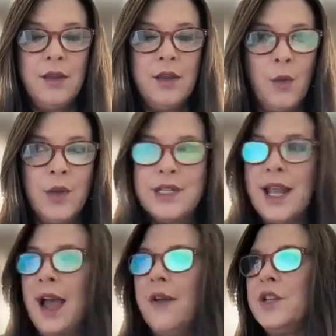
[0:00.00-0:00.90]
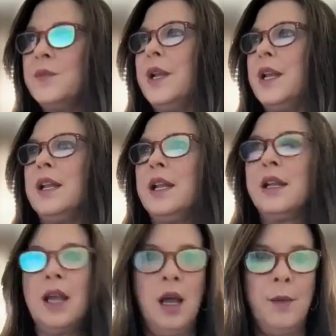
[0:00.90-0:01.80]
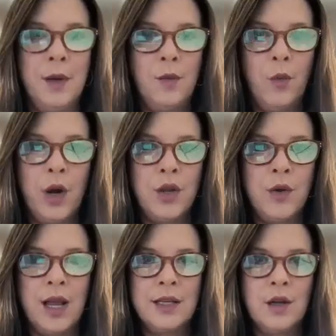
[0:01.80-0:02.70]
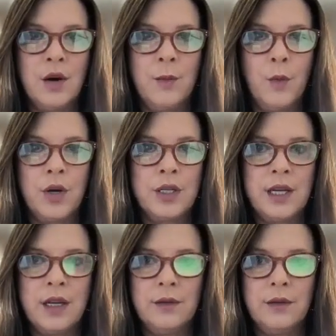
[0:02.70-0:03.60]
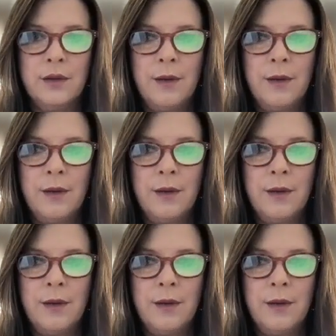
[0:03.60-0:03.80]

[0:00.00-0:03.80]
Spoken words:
what's the average median income and where you guys are in Morgantown?